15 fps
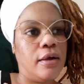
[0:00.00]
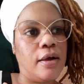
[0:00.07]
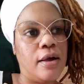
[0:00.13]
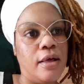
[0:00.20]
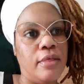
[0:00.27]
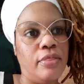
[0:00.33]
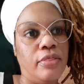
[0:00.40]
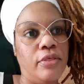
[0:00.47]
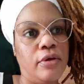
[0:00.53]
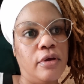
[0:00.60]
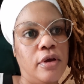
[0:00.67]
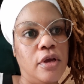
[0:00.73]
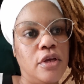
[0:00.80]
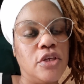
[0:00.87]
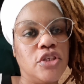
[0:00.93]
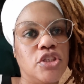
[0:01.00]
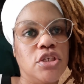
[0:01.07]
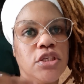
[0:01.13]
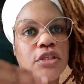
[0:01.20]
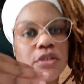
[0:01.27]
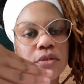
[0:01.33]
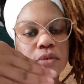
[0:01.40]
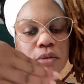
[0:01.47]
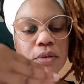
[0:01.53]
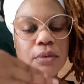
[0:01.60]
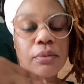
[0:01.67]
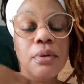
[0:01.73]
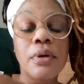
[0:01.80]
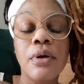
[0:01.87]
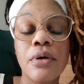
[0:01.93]
and she is
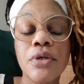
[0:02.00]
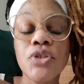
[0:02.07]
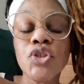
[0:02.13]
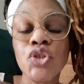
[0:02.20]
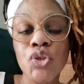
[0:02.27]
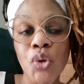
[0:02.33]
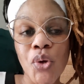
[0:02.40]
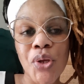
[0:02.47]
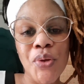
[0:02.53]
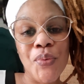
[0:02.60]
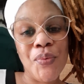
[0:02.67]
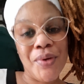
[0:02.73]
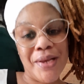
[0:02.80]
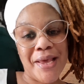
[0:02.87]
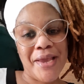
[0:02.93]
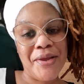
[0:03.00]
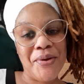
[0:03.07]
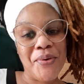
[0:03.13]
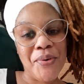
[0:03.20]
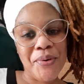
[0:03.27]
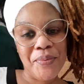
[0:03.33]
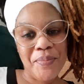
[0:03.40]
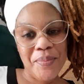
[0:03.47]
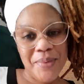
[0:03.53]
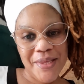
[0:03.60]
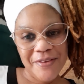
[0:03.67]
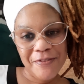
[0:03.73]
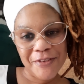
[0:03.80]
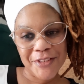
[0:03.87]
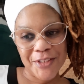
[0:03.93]
solely relying on me
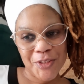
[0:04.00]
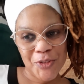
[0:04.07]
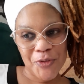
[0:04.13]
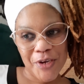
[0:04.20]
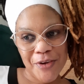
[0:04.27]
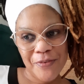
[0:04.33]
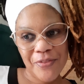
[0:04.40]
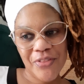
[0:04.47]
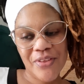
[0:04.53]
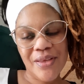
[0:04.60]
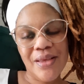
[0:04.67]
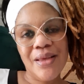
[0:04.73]
for strength.